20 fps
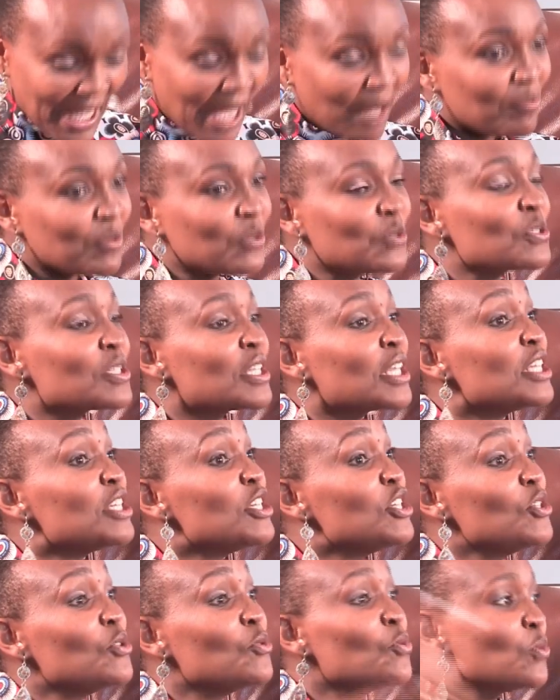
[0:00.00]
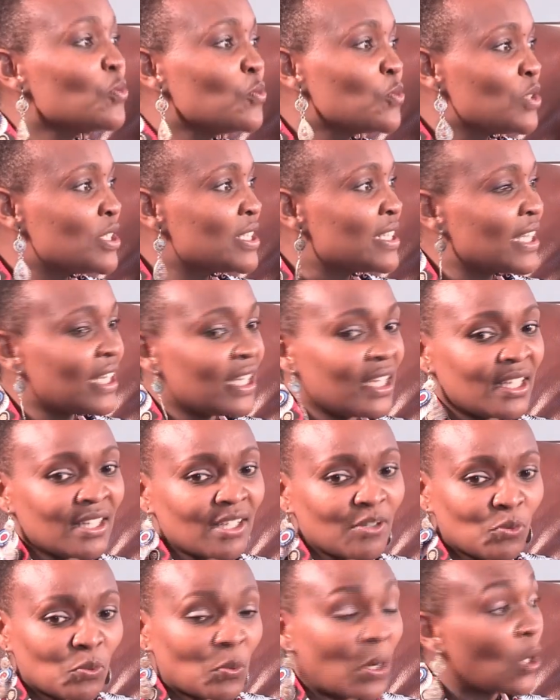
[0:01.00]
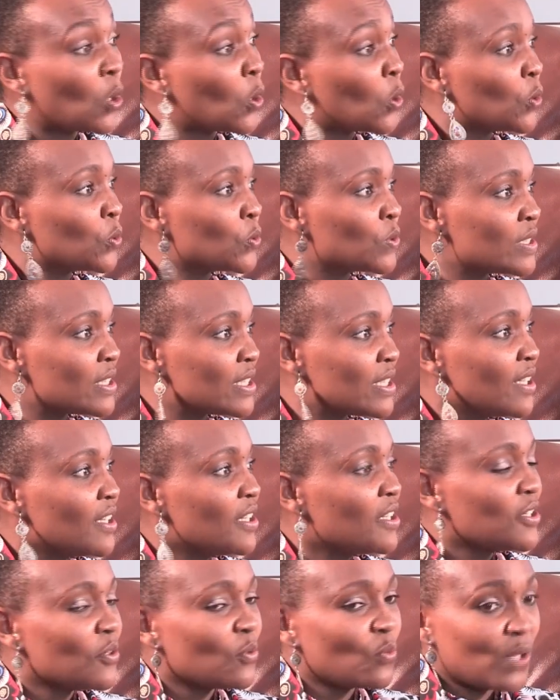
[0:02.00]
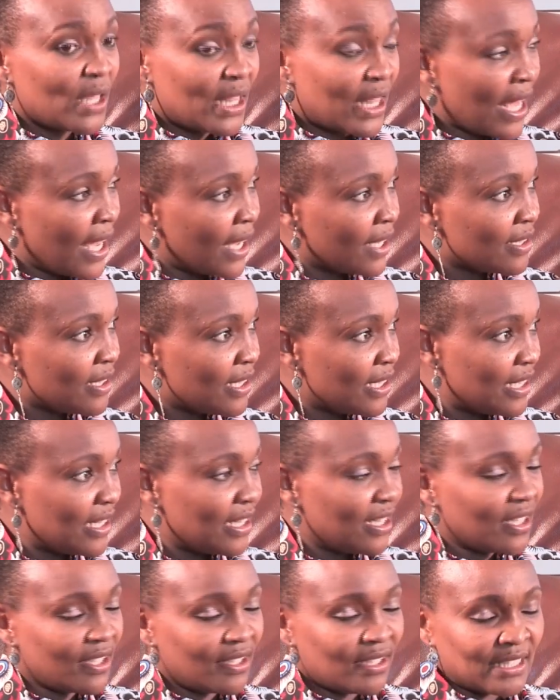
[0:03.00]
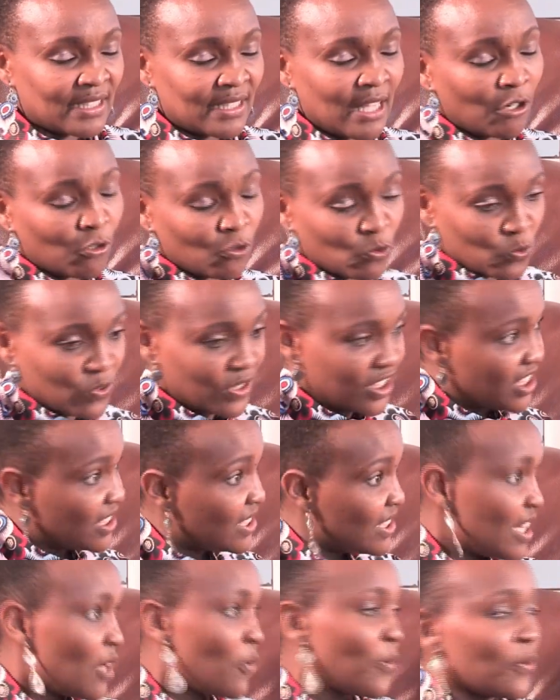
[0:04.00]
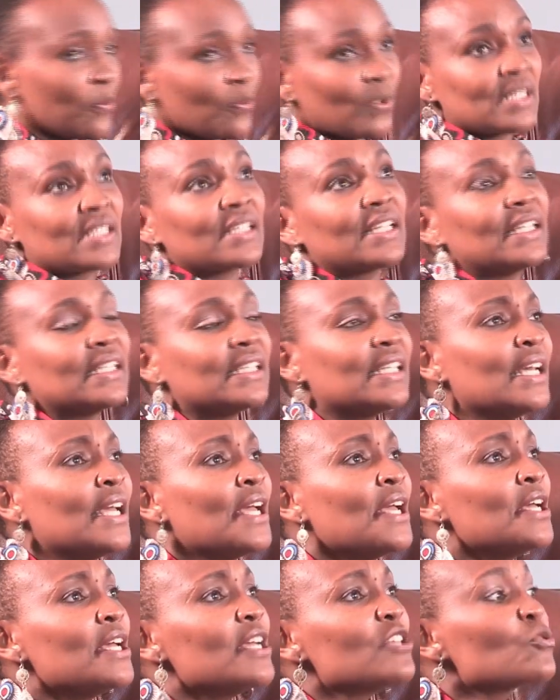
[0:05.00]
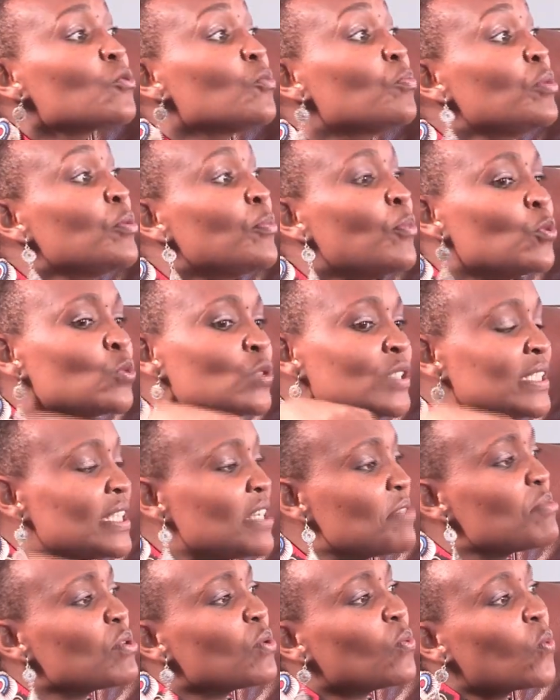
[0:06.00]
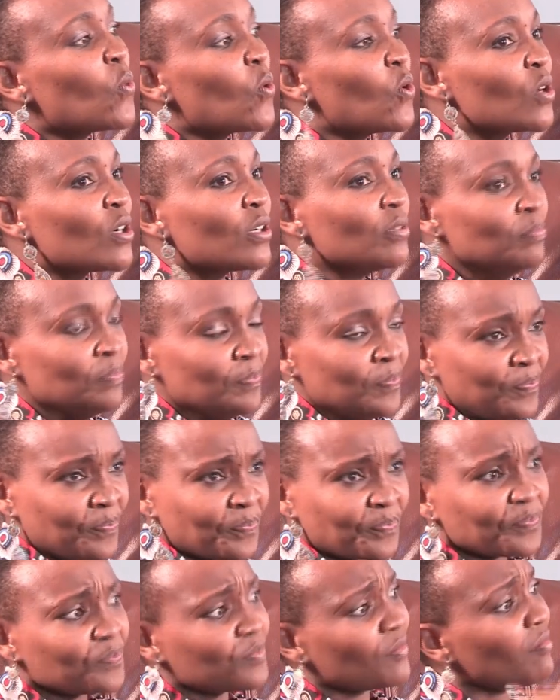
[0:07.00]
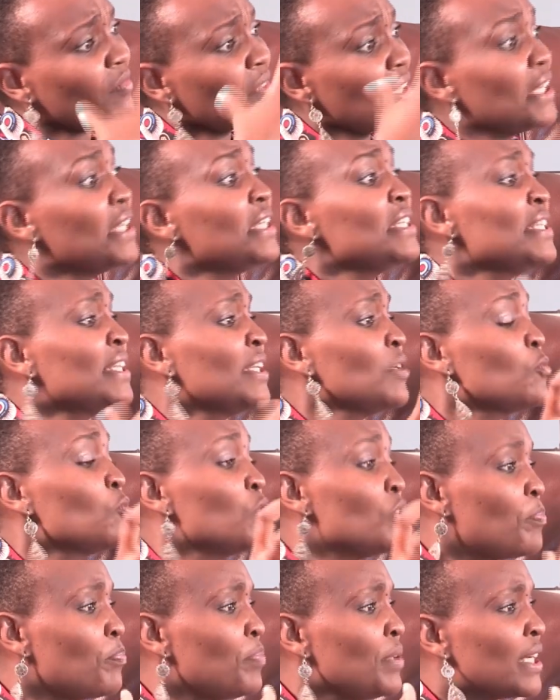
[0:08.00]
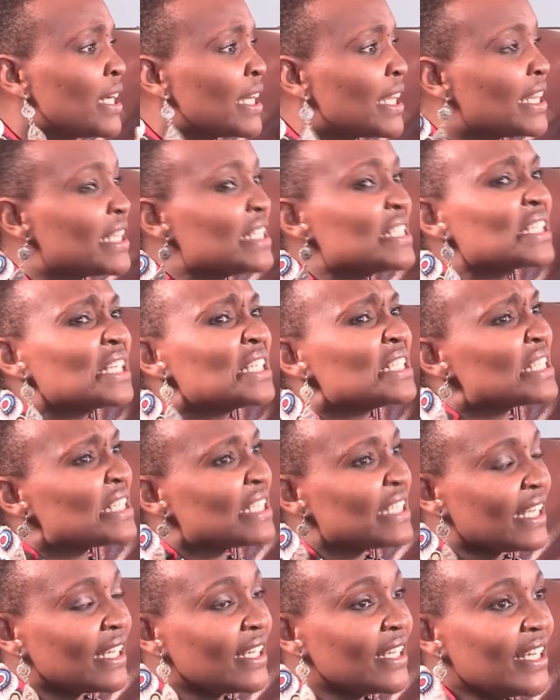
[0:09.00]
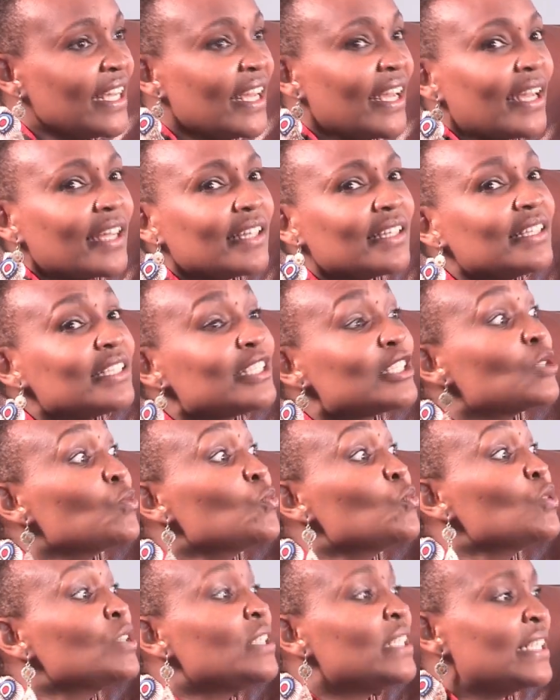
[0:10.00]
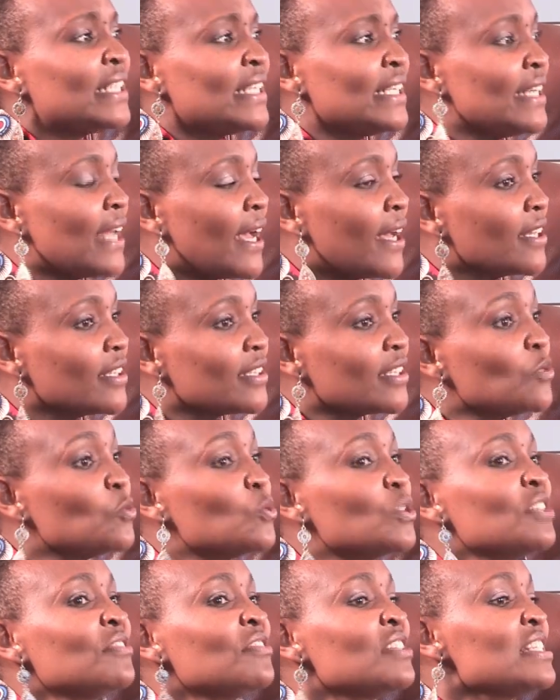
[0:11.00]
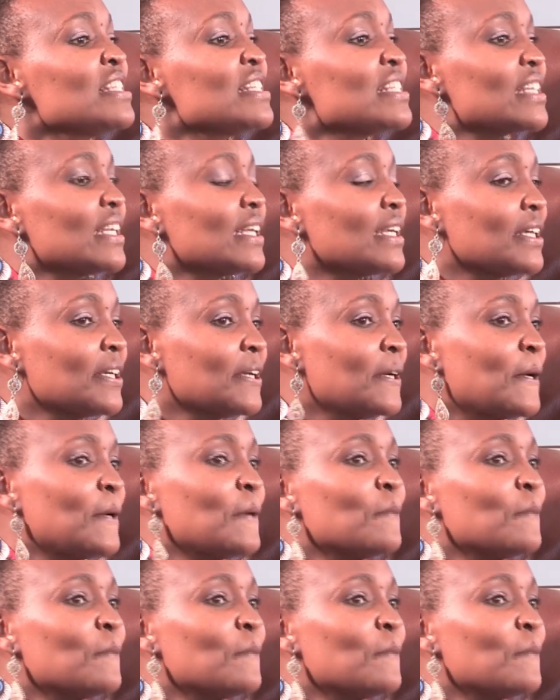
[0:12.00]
yeah, because they knew we were close with her, and the salon was just near where we were staying. And so people would see me walk and they would pick things and say, and she would hear. They would even say,